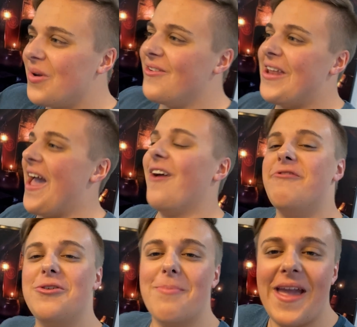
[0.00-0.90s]
even have to
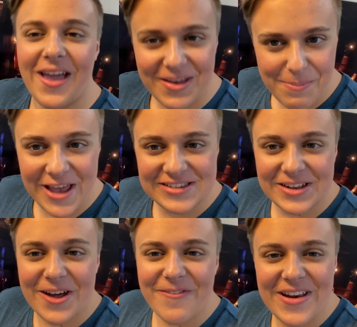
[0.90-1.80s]
base it
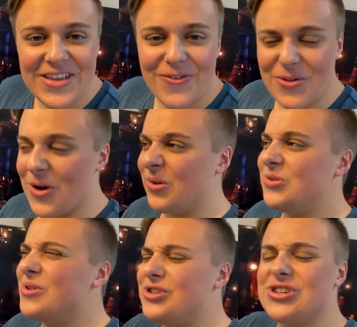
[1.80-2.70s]
off any of those. You
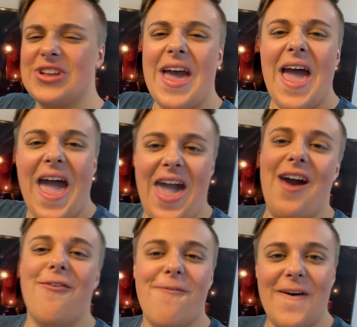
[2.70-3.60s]
could just
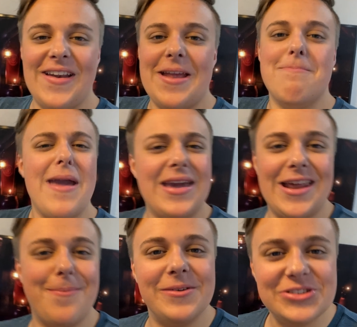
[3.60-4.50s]
have fun and make it
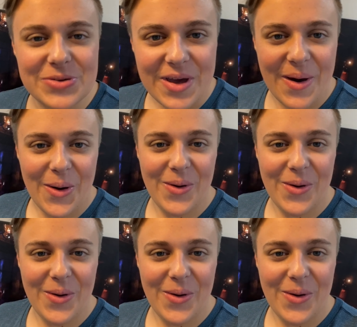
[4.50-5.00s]
up as you go.